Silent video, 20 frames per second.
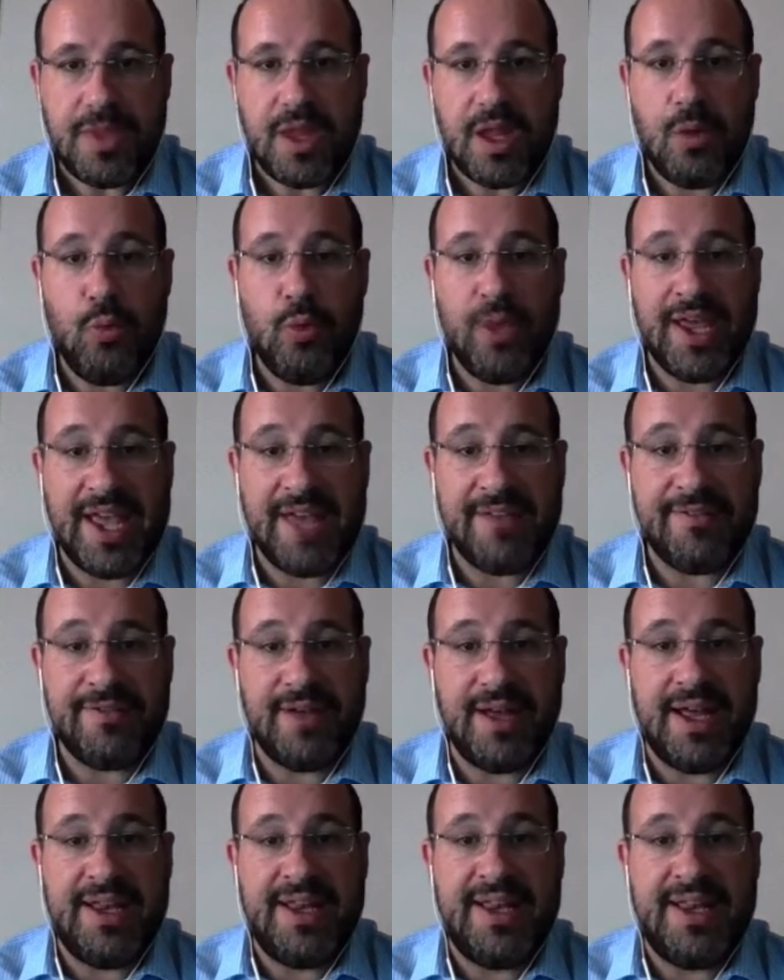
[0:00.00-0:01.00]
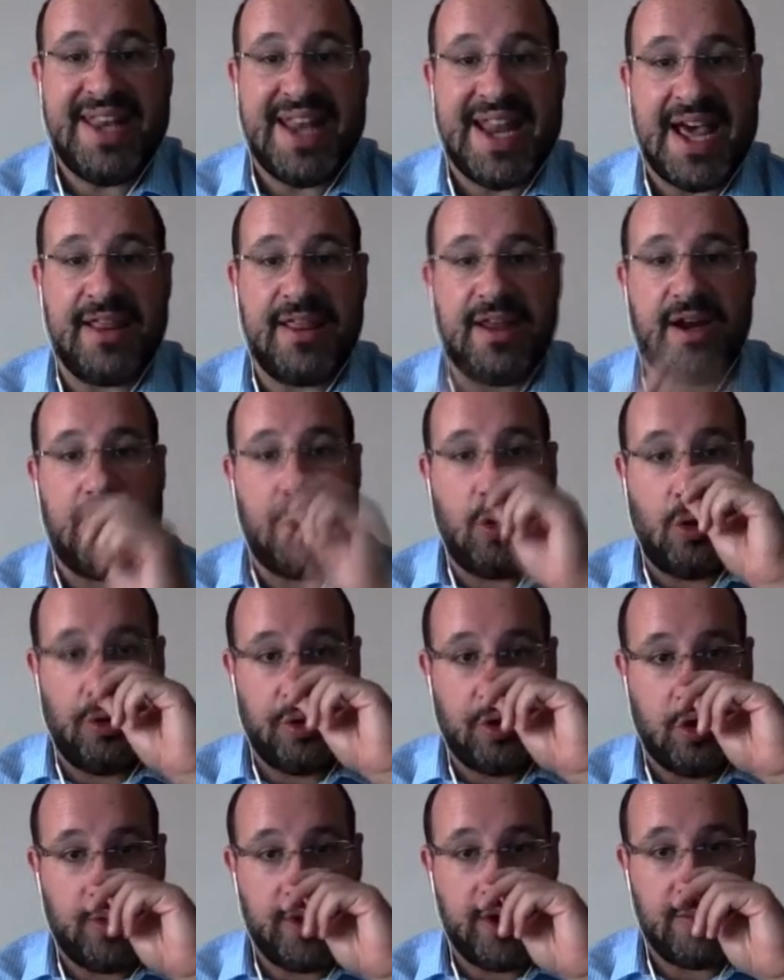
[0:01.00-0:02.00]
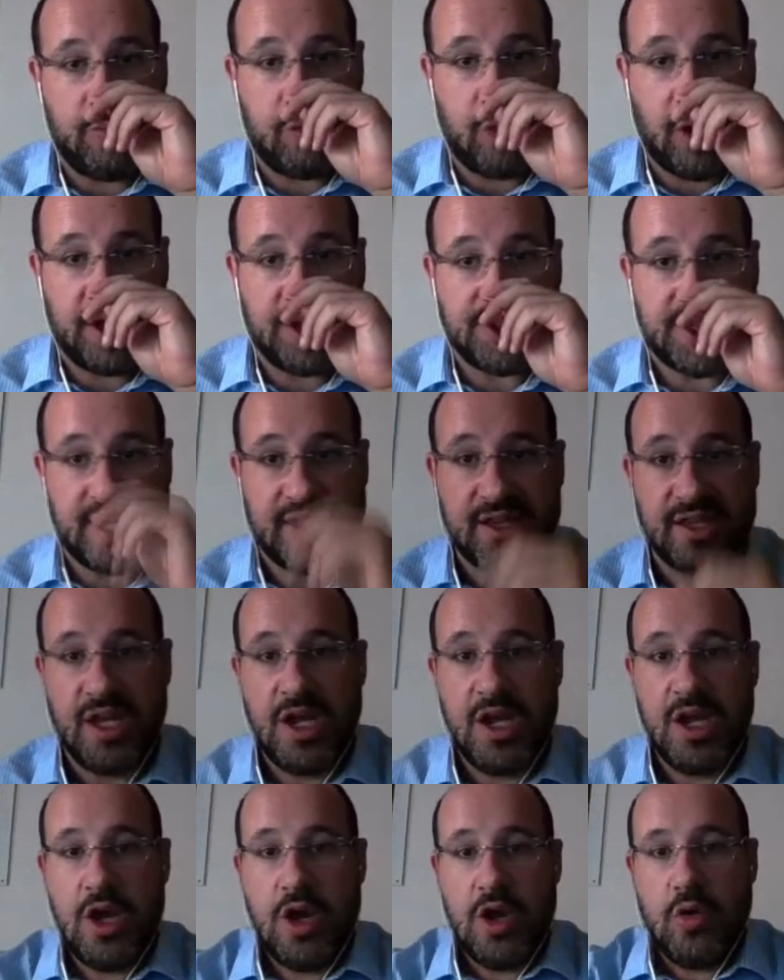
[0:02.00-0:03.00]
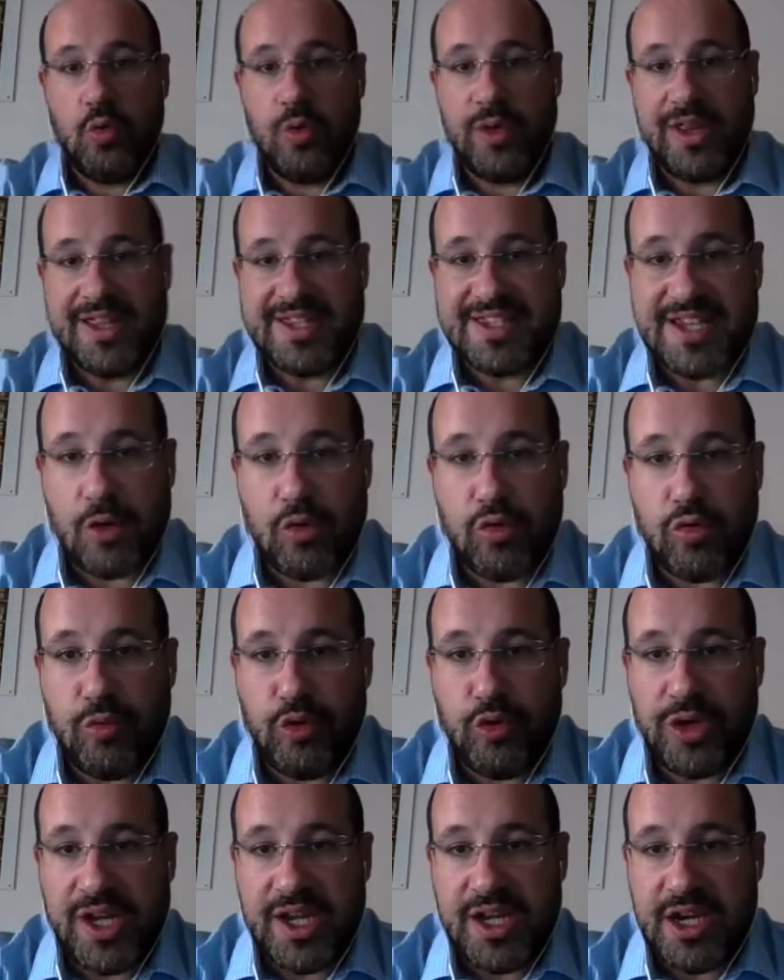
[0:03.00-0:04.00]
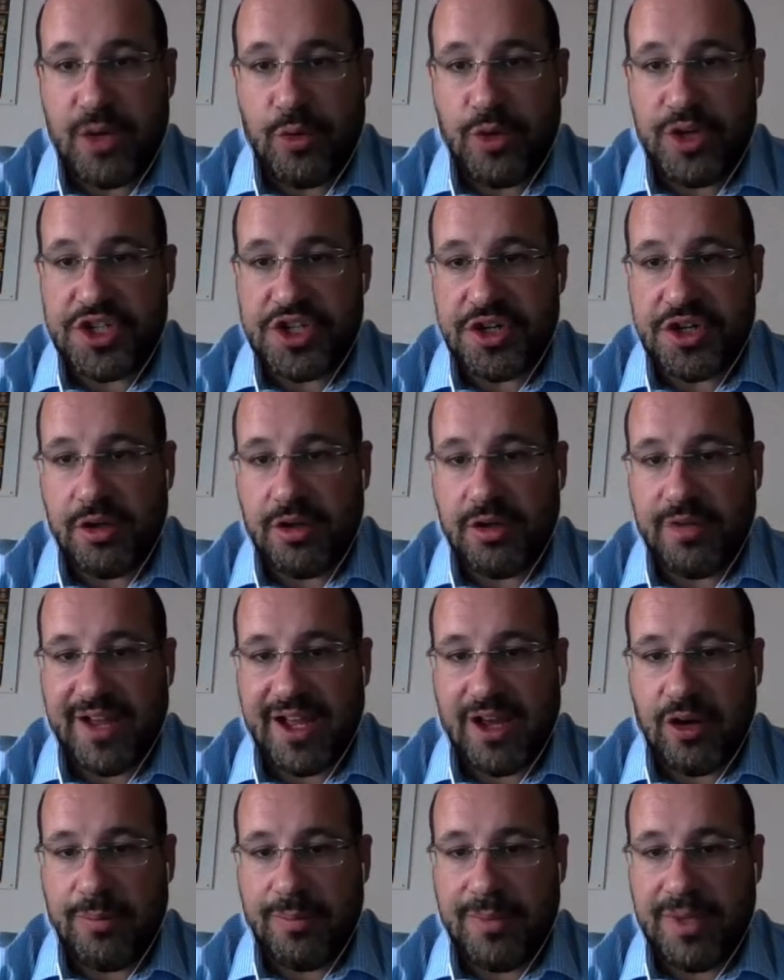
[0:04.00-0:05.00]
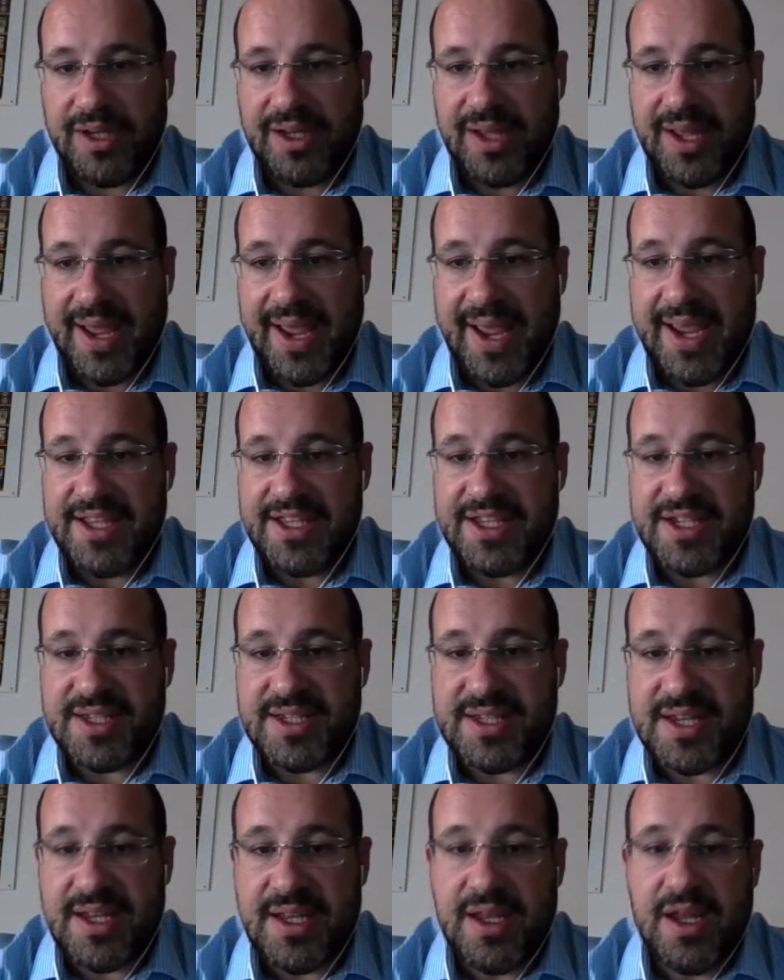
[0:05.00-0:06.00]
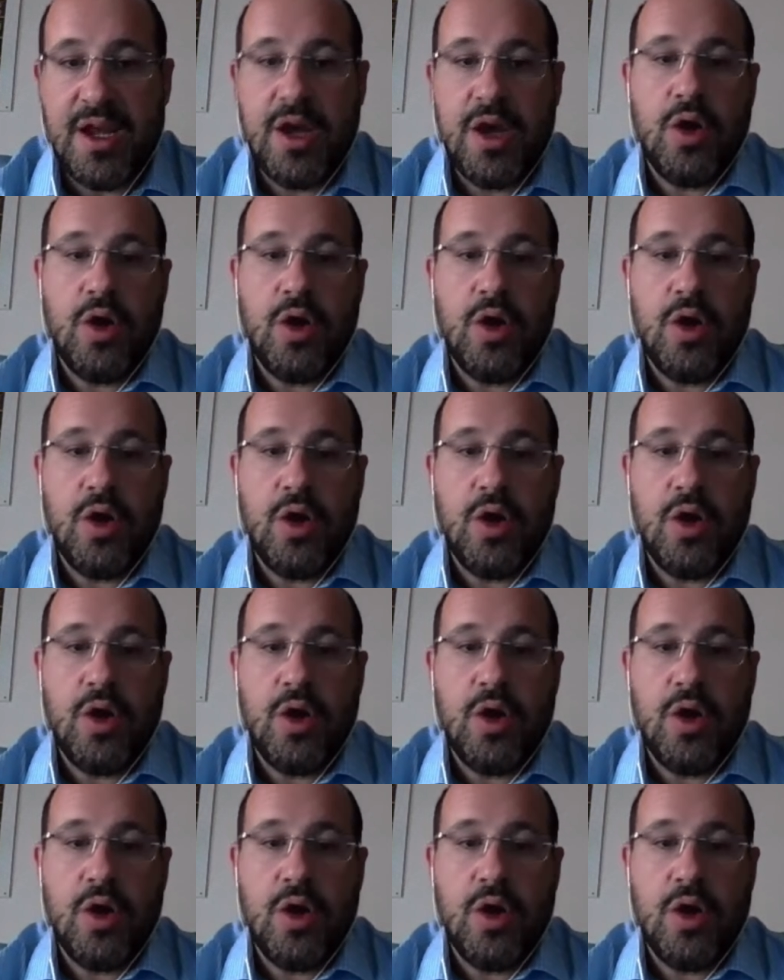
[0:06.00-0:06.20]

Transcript: We have another ongoing project with the South Muntenia Regional Development Agency,